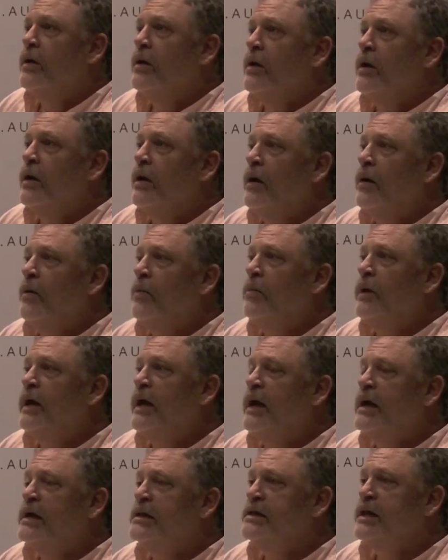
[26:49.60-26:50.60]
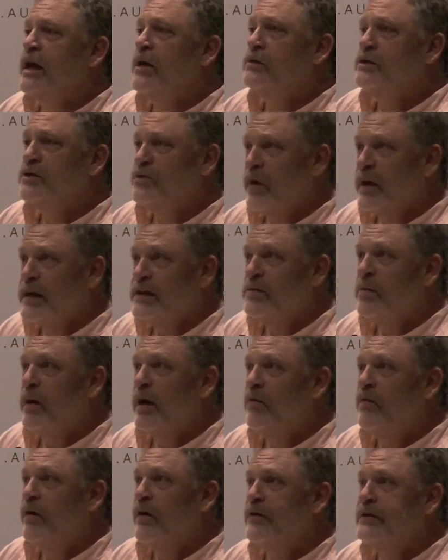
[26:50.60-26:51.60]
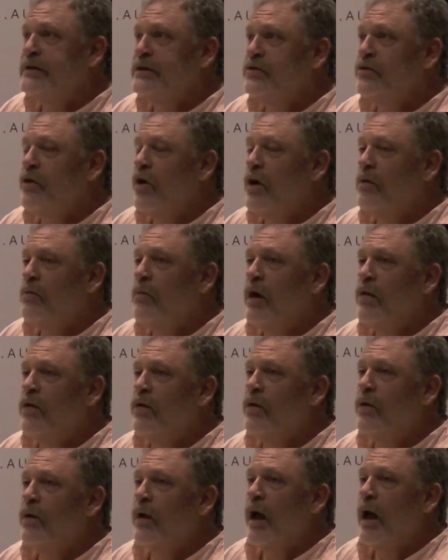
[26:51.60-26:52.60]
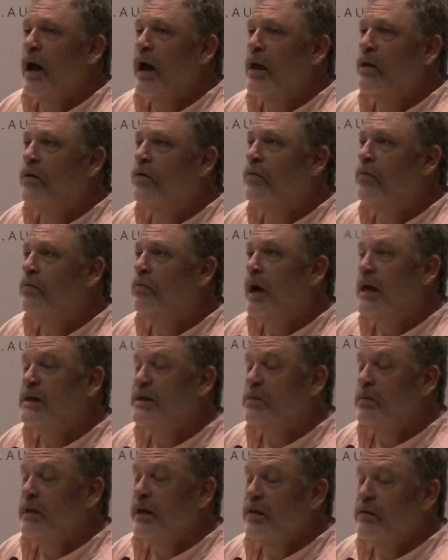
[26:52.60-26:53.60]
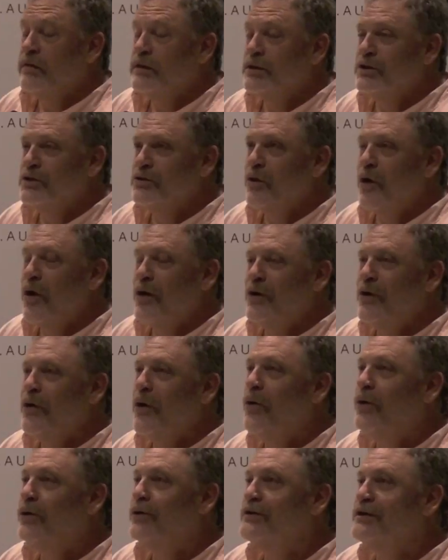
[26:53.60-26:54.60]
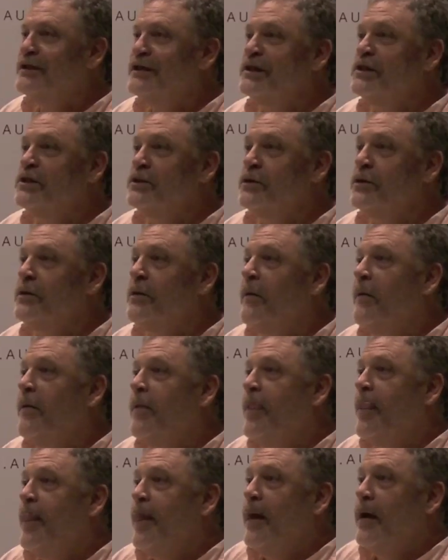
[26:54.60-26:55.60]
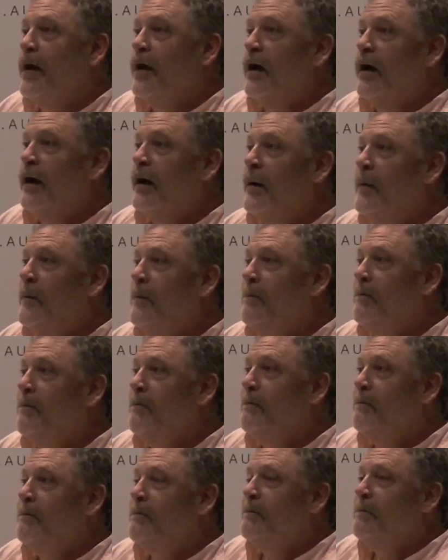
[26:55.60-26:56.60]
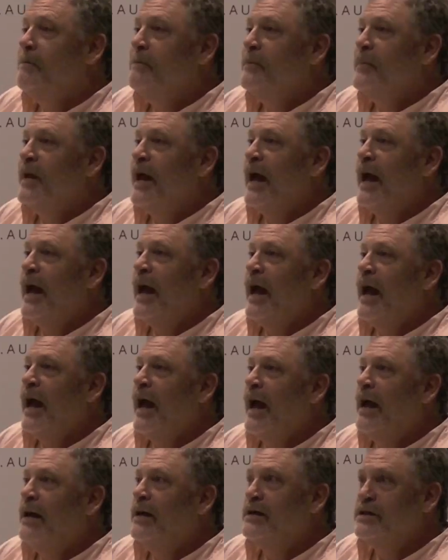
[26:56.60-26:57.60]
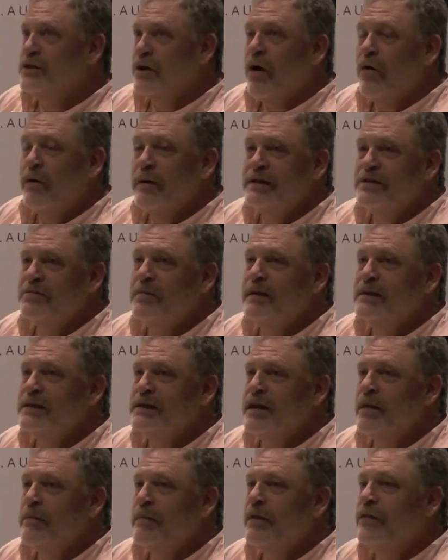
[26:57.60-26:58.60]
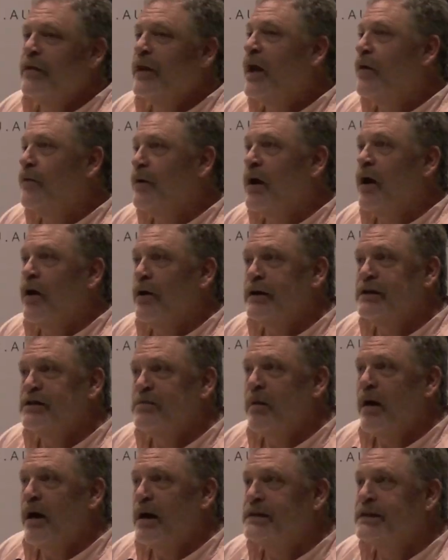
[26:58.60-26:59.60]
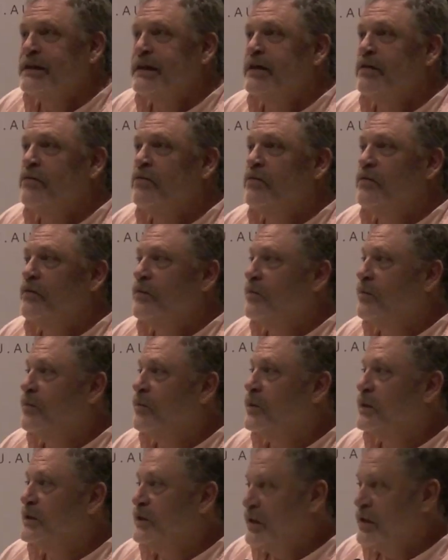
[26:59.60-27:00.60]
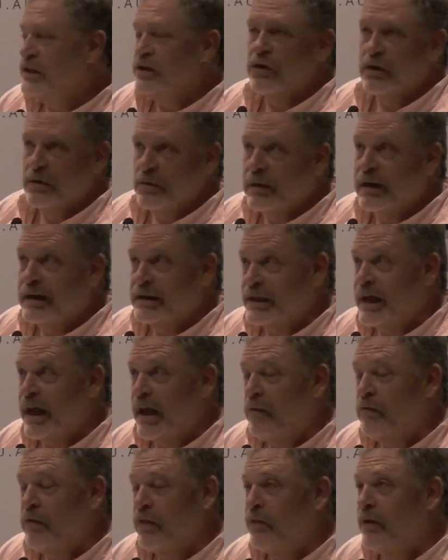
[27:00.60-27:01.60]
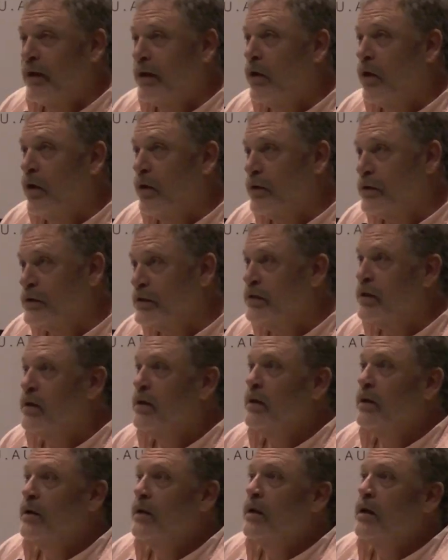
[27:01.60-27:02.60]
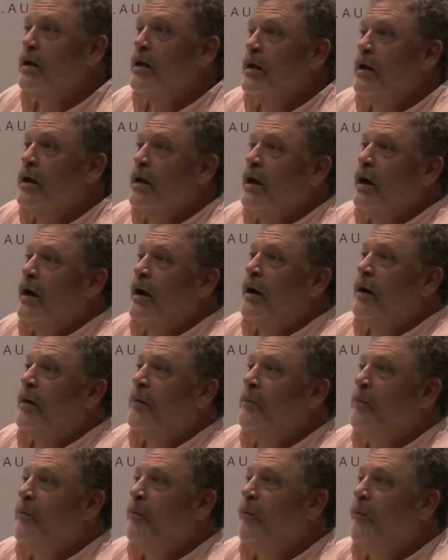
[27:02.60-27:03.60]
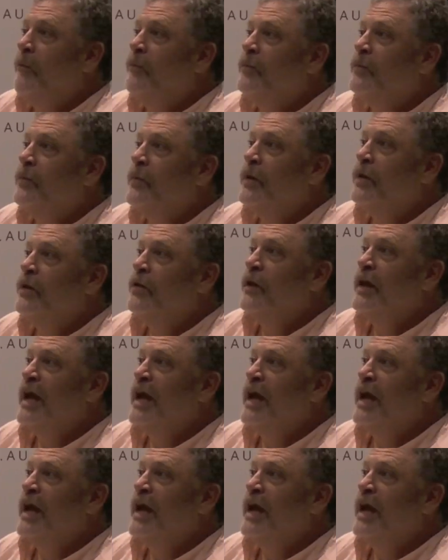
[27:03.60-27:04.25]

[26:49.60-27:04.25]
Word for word: Uh, because I was raised by a very strong mother and possibly even stronger older sister. Um, And it's always been something that I regard as positive, which is good because I have three daughters. Um, the